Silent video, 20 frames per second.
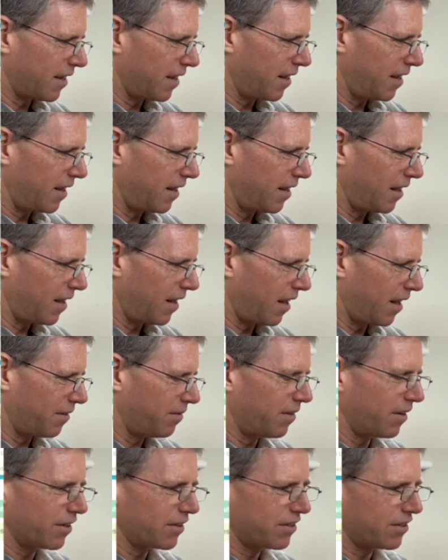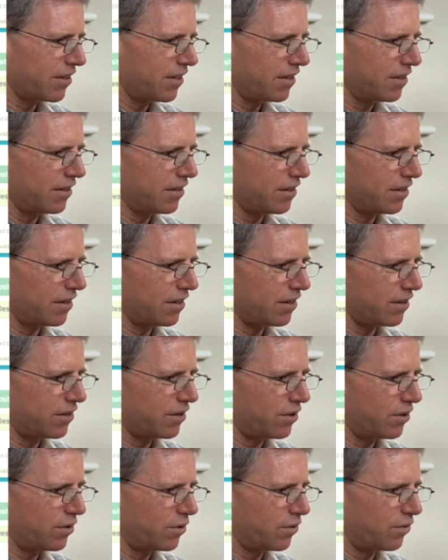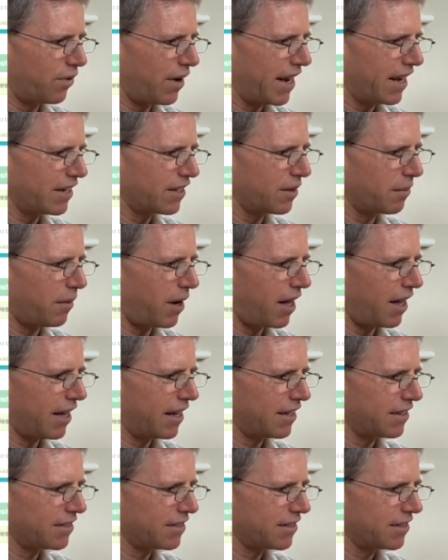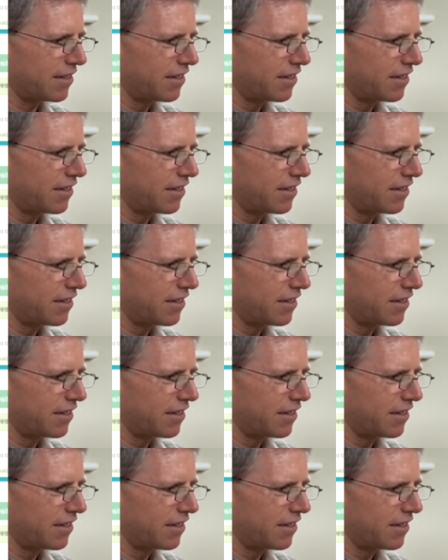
a function to randomize